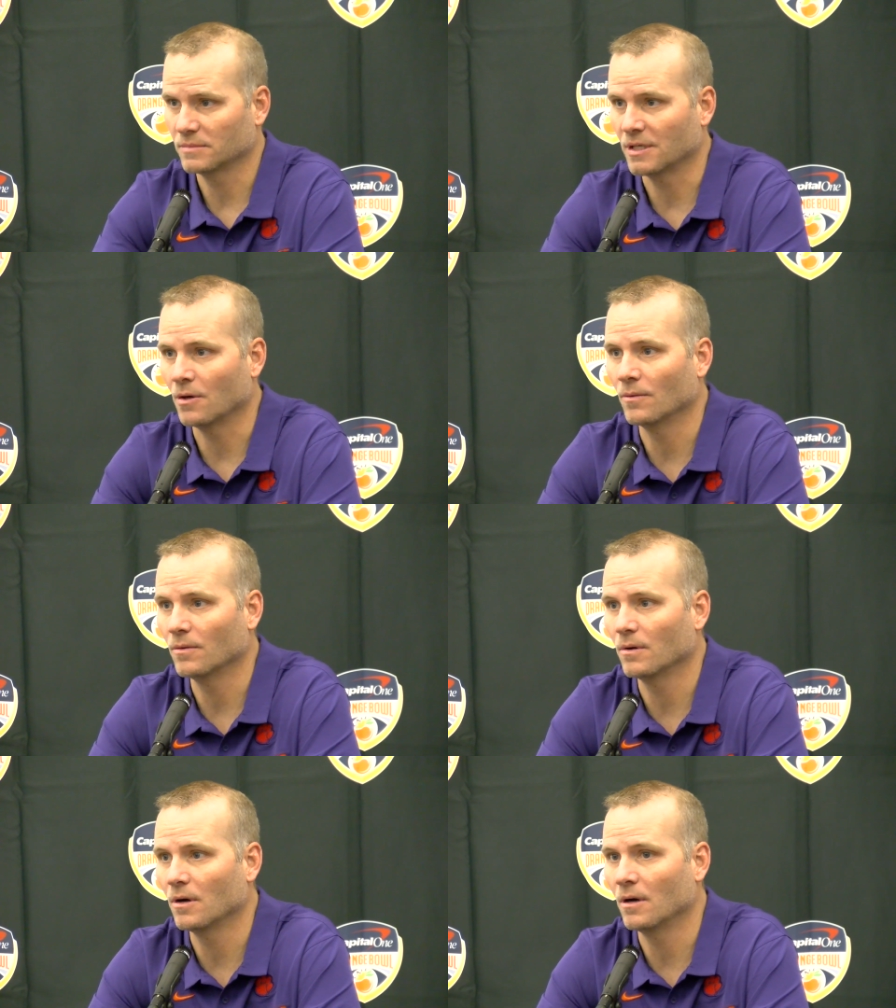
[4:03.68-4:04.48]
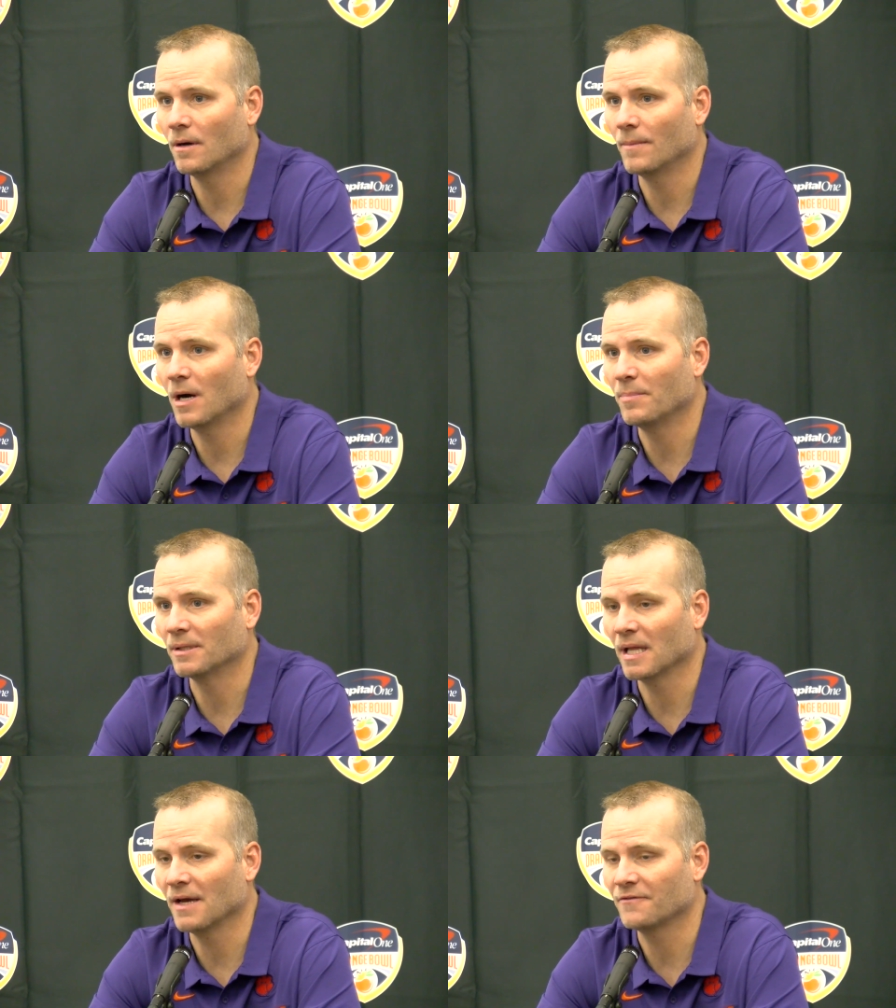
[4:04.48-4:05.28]
you know, up
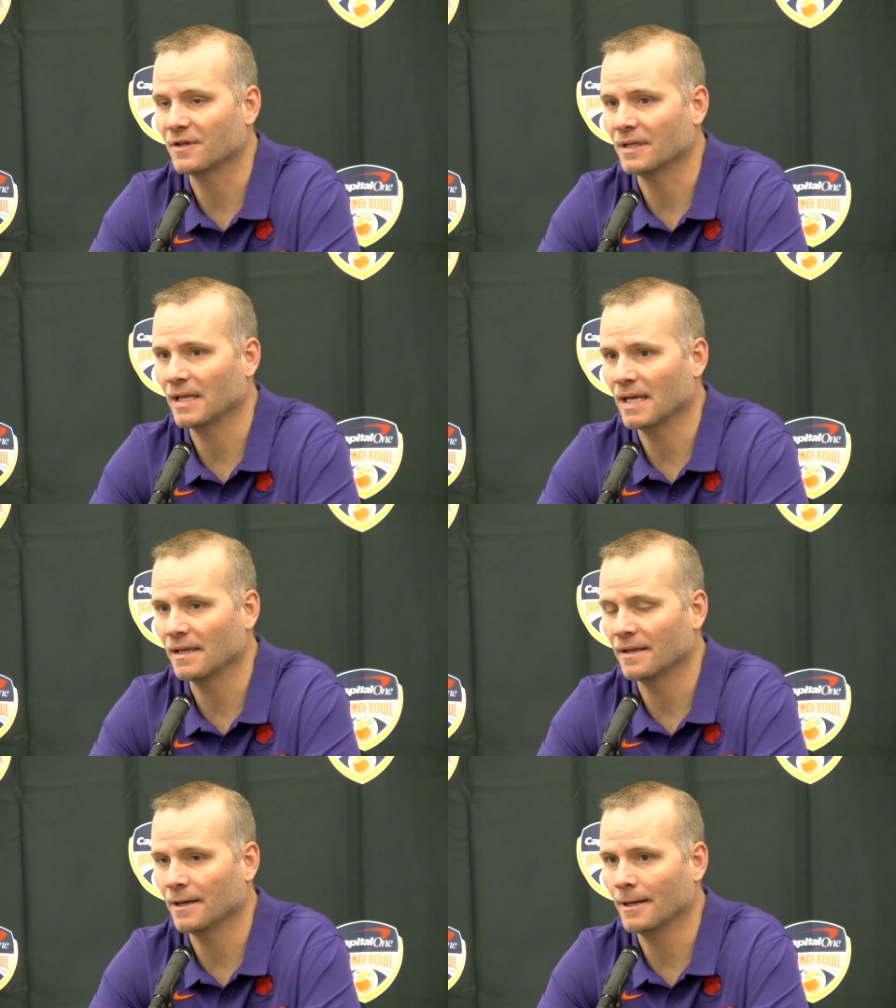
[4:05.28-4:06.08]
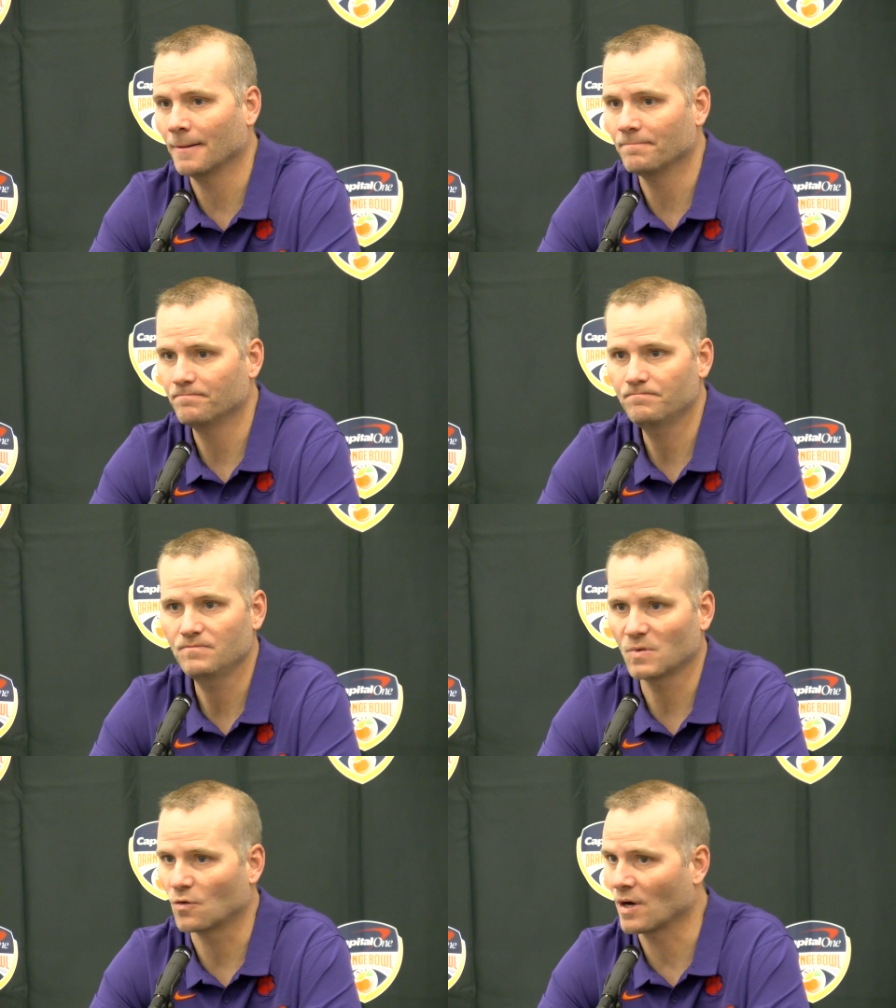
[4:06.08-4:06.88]
and left, and
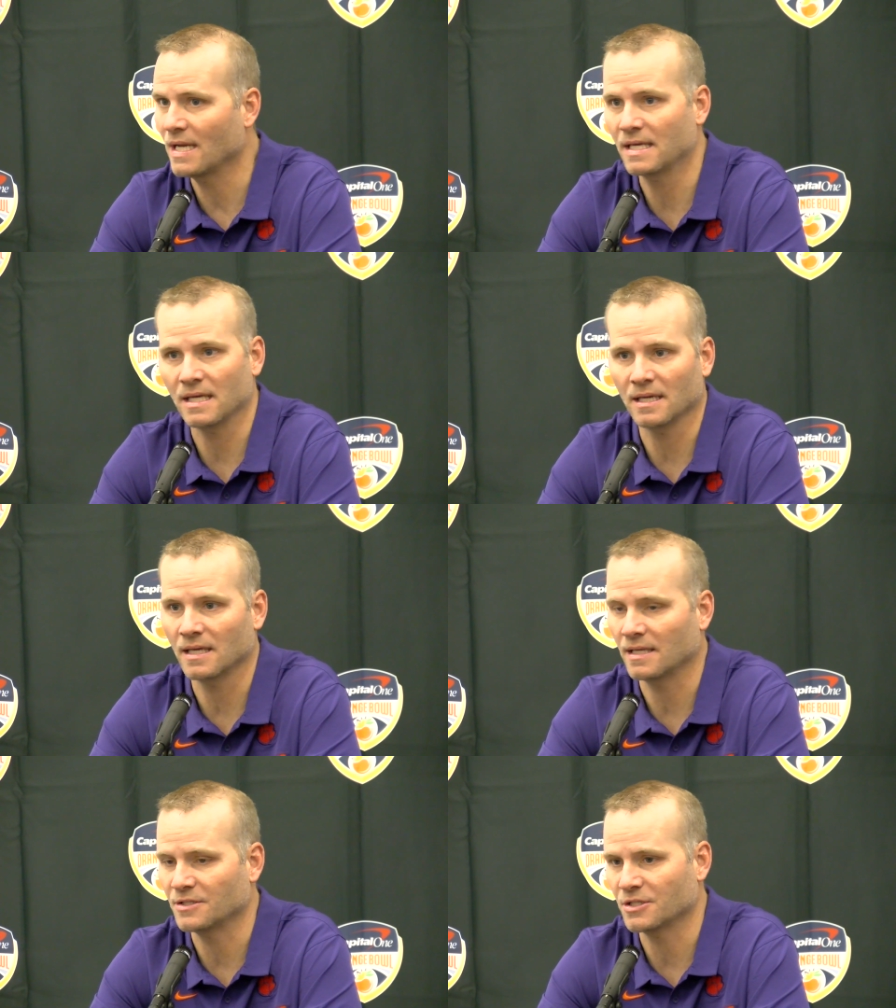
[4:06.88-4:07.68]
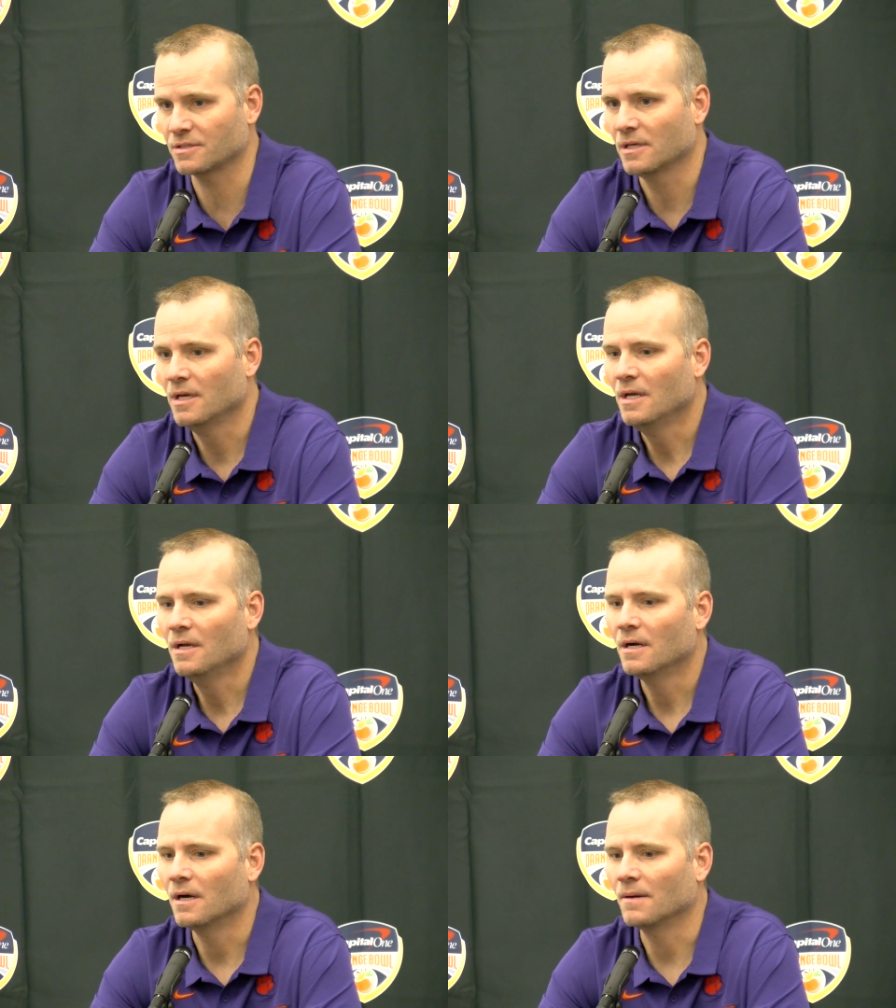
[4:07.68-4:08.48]
great kid, and just
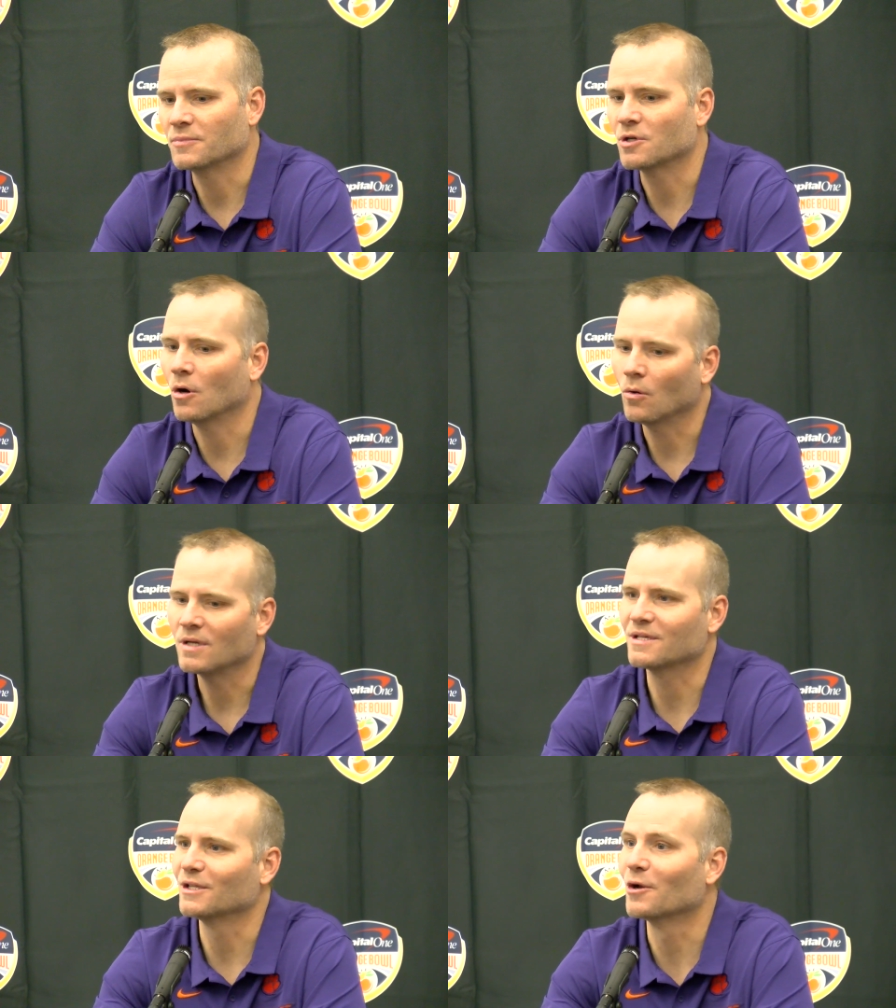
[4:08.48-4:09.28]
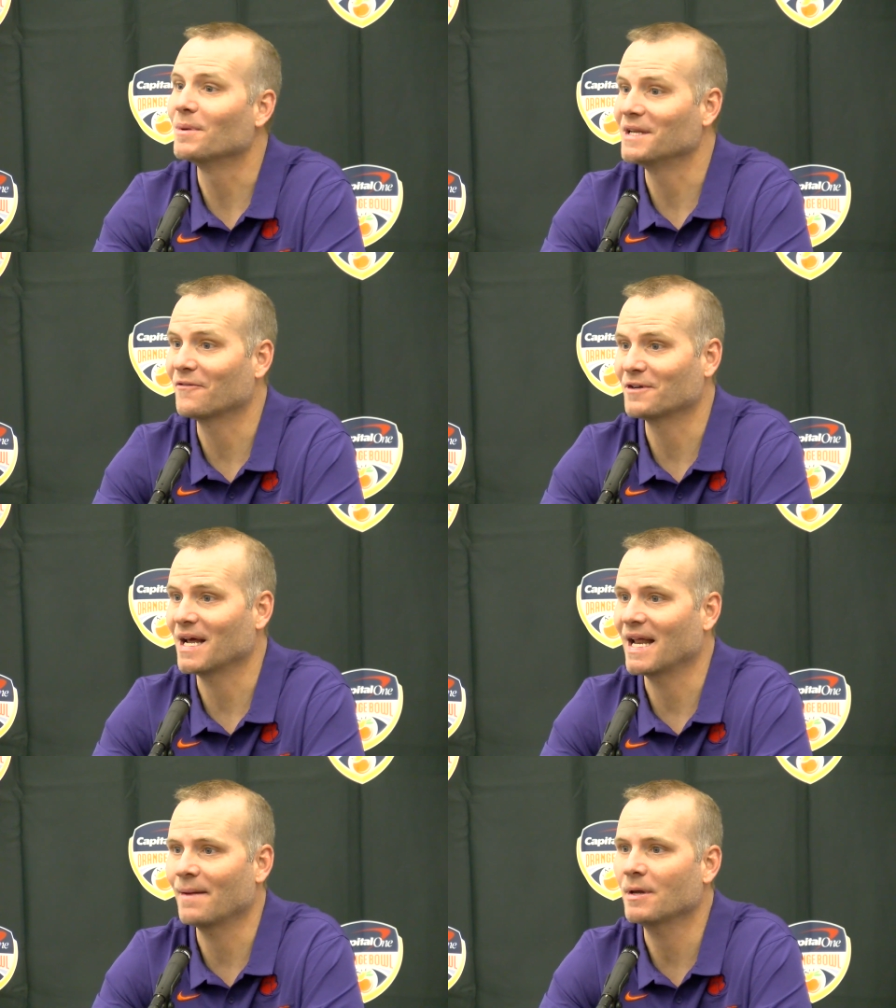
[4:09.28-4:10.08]
so it's a little bit different
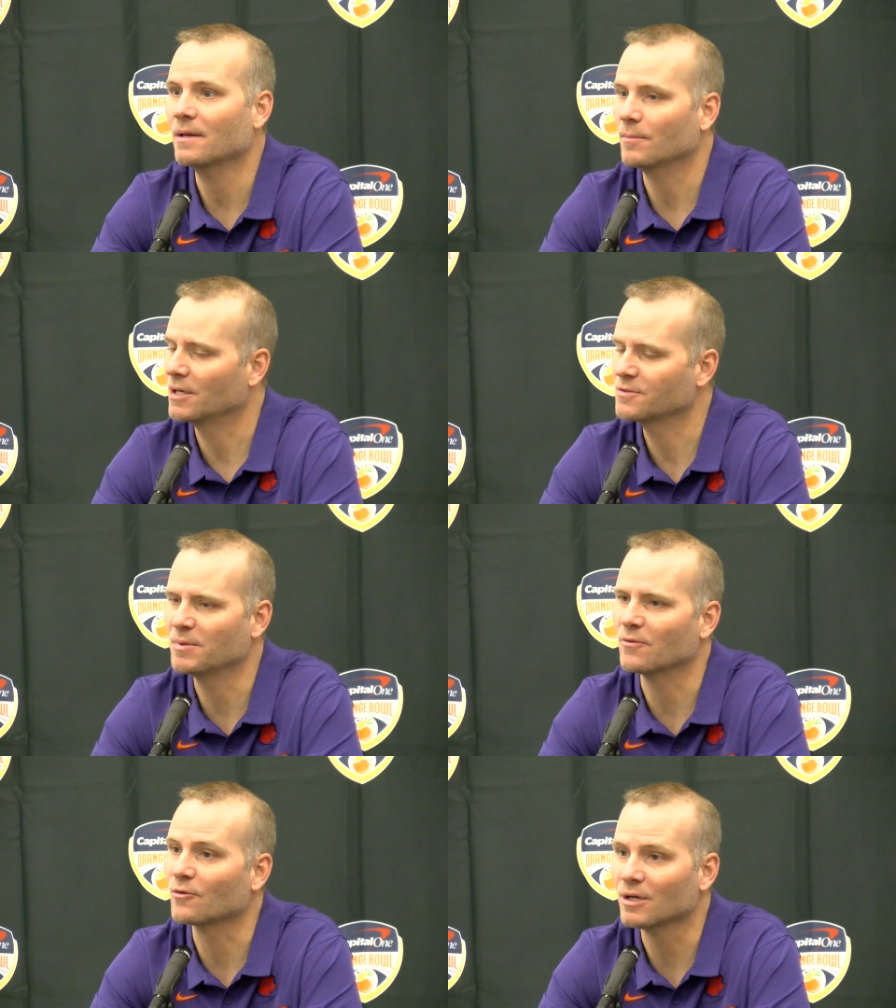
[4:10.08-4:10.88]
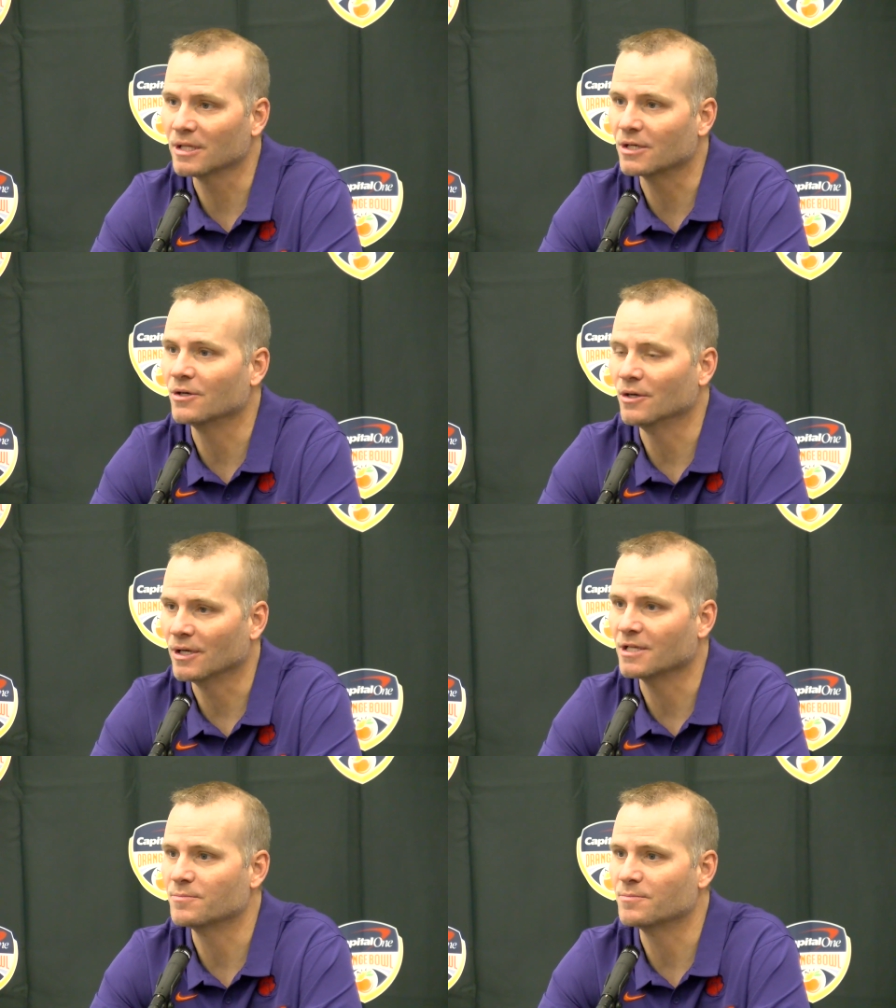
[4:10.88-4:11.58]
dynamic, but it's been really good.